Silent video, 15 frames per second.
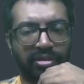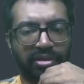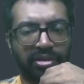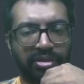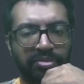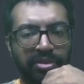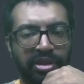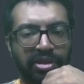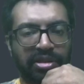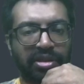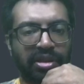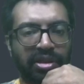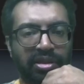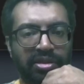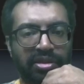Space is
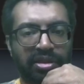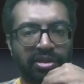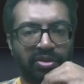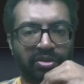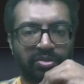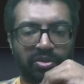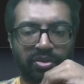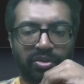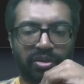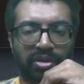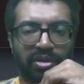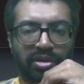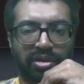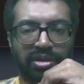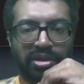unnecessary, so I'm going to run
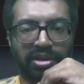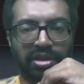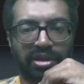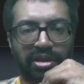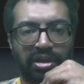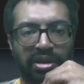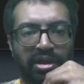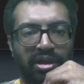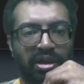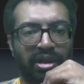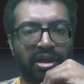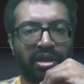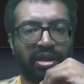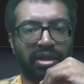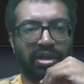this
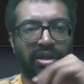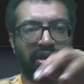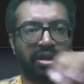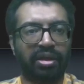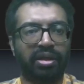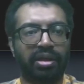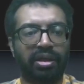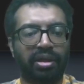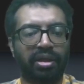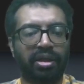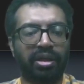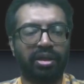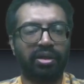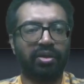again.